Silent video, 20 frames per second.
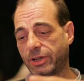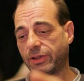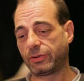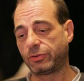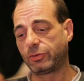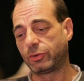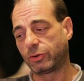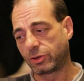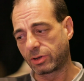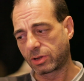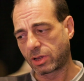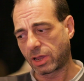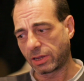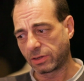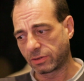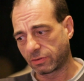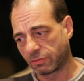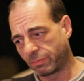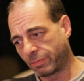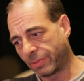It's just a
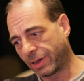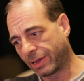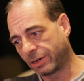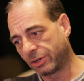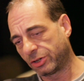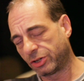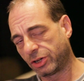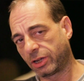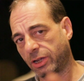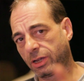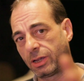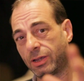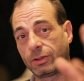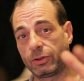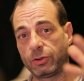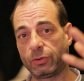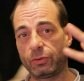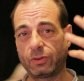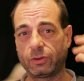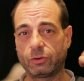case of managing it,
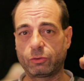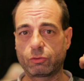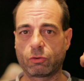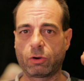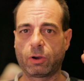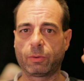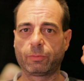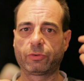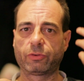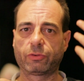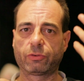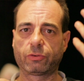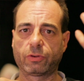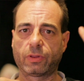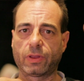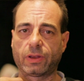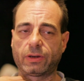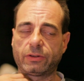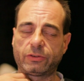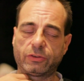using drops
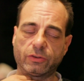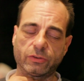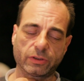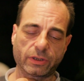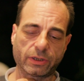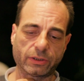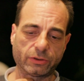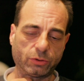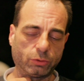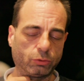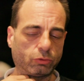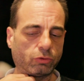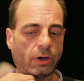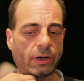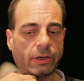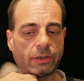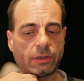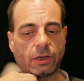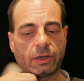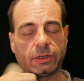so that it doesn't get too dry
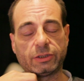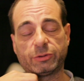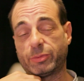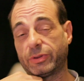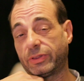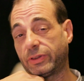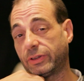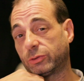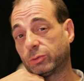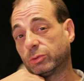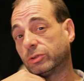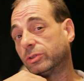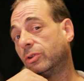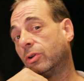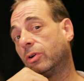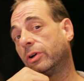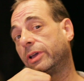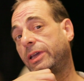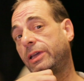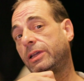at night, but this was
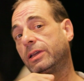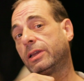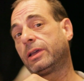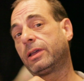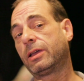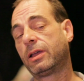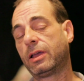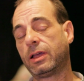not healing.